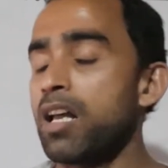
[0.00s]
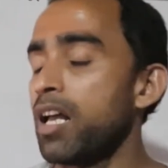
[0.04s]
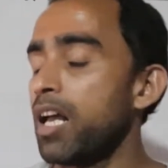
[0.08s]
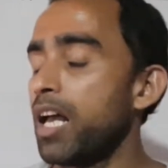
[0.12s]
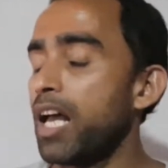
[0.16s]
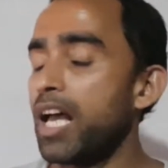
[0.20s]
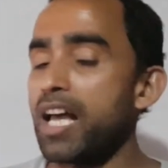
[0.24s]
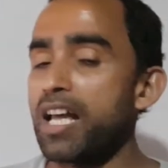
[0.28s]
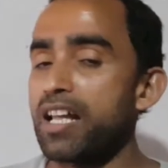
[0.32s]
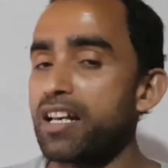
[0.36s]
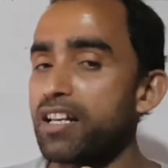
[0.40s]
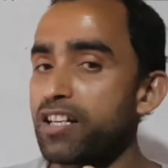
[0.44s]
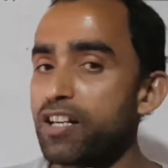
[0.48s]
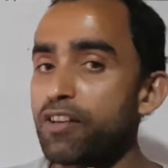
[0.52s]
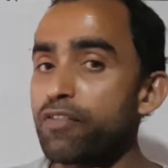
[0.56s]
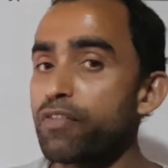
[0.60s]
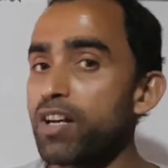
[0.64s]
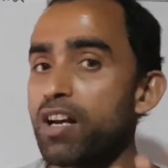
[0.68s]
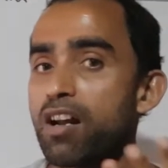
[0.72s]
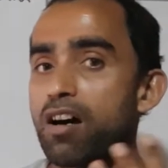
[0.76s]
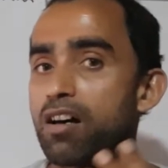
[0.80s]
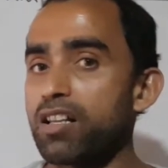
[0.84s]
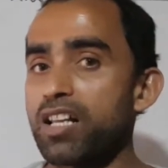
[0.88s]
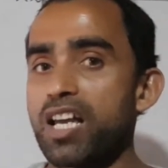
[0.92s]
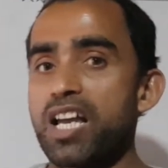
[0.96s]
and different
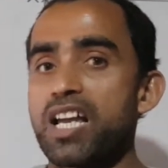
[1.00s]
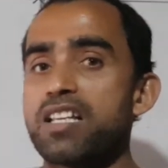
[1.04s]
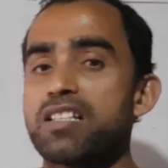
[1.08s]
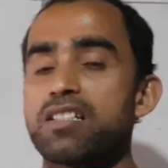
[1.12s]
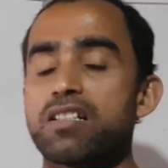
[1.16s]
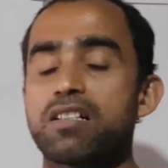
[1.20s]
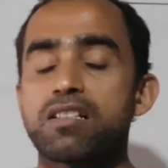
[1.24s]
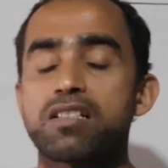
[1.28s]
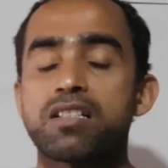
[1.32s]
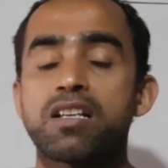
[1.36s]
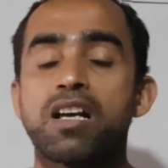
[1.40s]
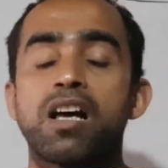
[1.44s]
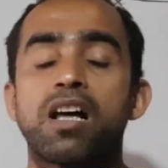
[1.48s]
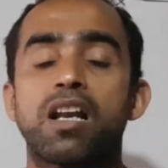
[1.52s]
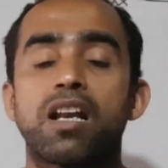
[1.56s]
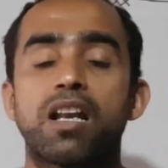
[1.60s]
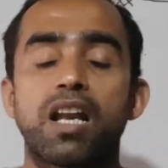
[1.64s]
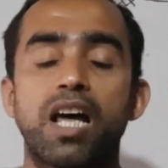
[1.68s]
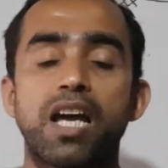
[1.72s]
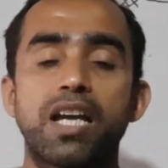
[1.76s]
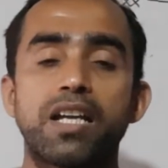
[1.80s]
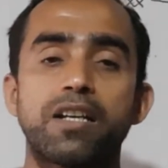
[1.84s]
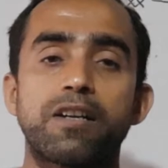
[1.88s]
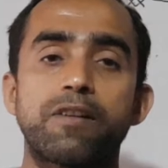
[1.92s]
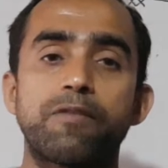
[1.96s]
other angels,
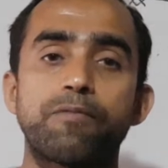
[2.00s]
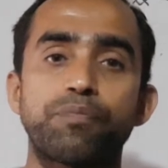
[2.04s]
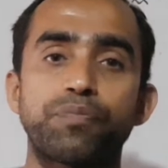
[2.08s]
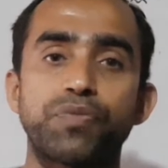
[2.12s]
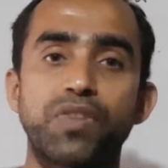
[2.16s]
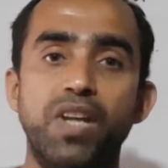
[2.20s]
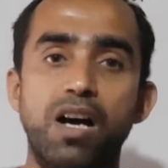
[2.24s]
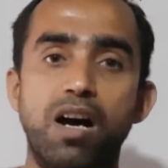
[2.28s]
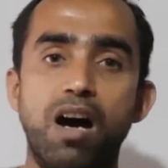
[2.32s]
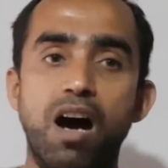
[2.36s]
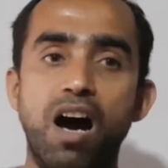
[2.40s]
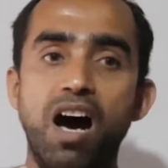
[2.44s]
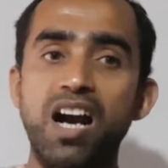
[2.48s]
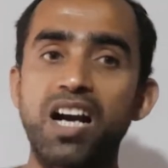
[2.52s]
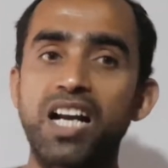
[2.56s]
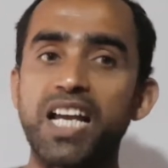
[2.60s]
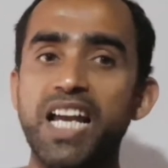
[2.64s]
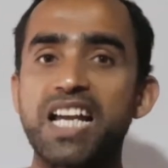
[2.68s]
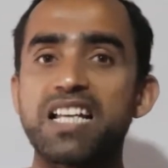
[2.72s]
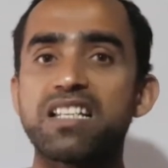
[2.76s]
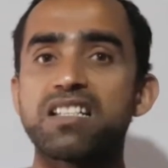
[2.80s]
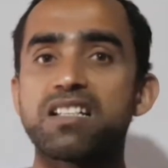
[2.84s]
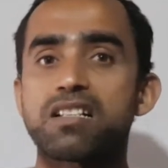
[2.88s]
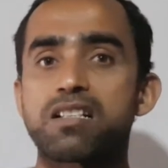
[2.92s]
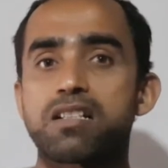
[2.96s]
like
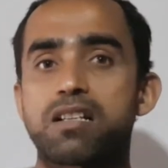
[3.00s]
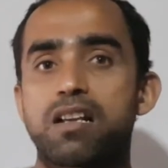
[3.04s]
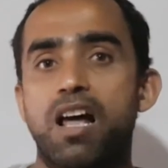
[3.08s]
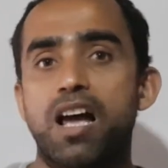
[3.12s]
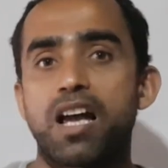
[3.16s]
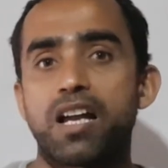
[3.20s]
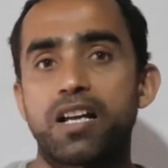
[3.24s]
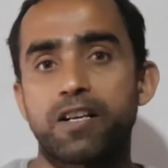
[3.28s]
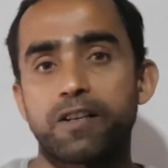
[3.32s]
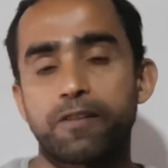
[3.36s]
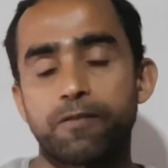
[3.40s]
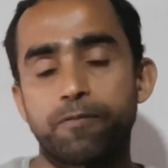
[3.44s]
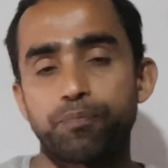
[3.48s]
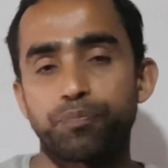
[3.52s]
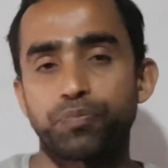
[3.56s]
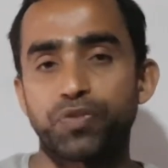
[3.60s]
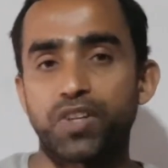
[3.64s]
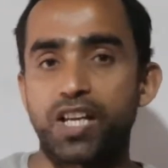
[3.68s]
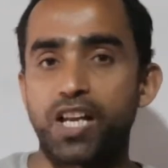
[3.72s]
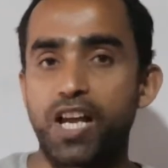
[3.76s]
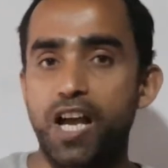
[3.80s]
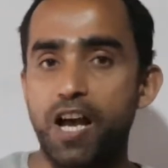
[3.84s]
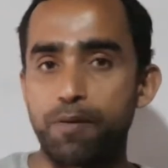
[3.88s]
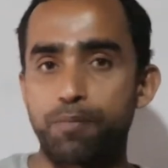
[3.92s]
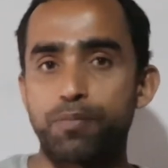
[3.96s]
archangels like
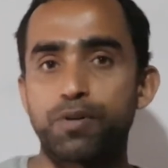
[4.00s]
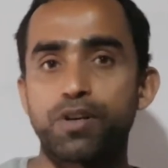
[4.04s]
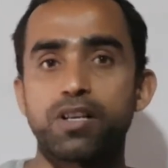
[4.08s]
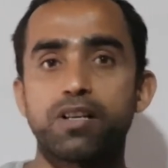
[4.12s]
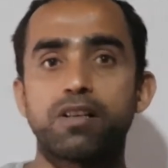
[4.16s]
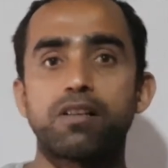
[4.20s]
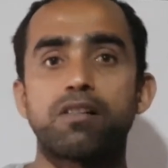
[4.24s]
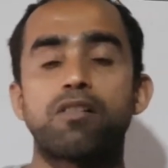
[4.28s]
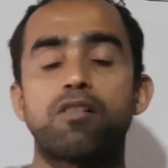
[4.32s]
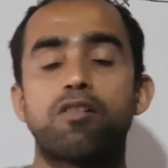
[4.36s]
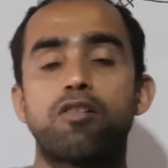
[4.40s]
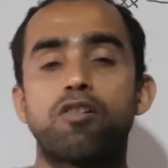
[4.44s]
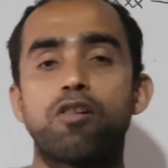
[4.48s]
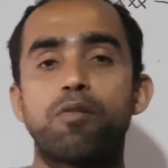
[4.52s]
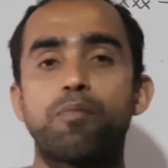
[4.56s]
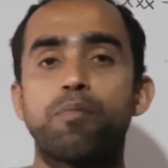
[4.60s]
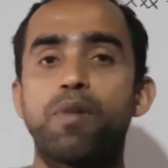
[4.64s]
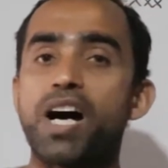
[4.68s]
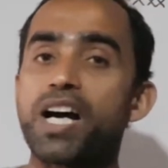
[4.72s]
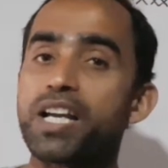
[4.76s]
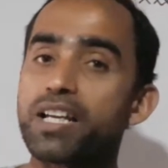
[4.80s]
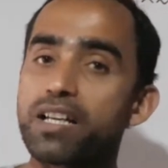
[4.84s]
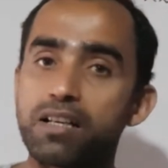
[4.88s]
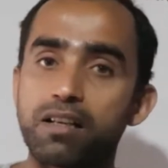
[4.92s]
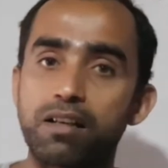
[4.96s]
Gabriel or
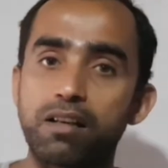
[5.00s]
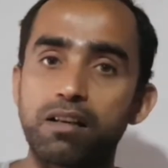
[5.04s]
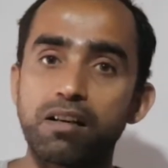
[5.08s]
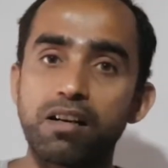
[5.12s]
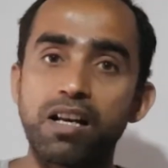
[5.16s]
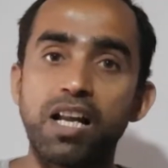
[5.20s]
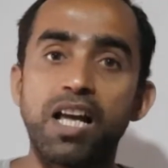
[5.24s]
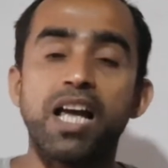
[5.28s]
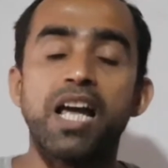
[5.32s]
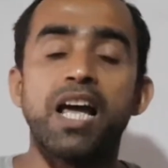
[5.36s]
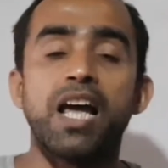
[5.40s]
Michael,